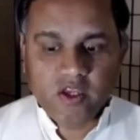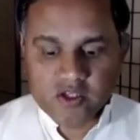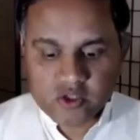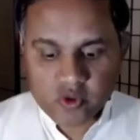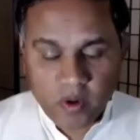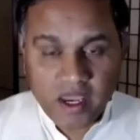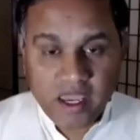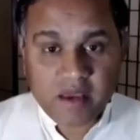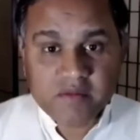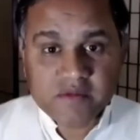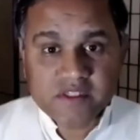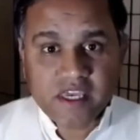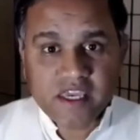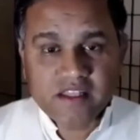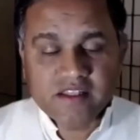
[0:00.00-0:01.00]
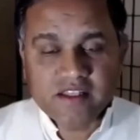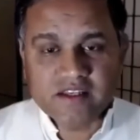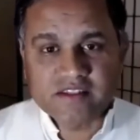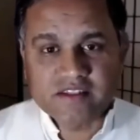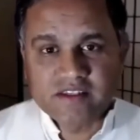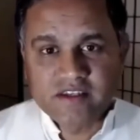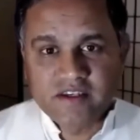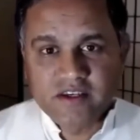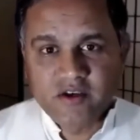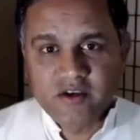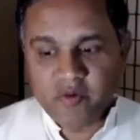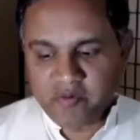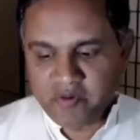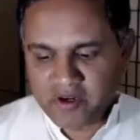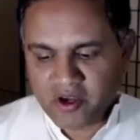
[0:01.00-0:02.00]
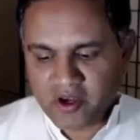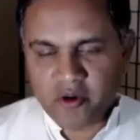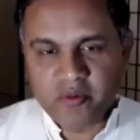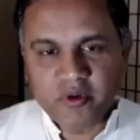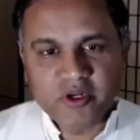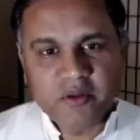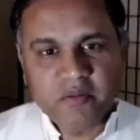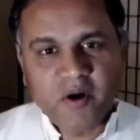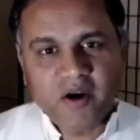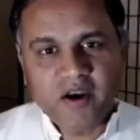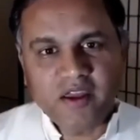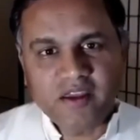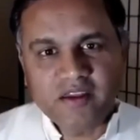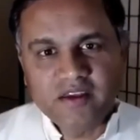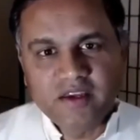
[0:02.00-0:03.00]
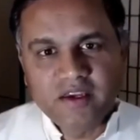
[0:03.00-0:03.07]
So why I am saying this when we talk about the body?